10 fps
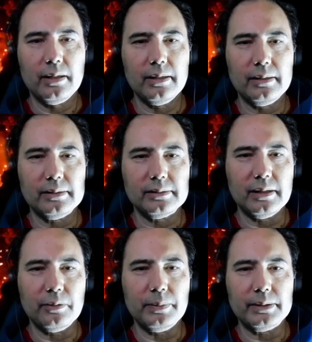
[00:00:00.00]
It's a
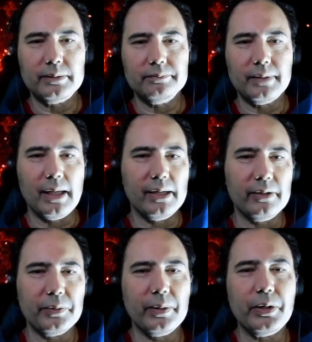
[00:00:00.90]
little bit, I don't
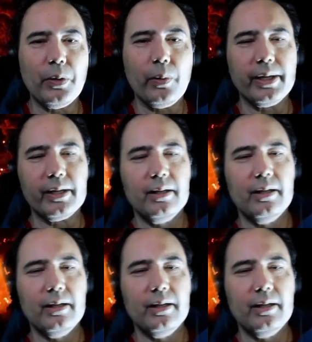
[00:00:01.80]
know, annoying.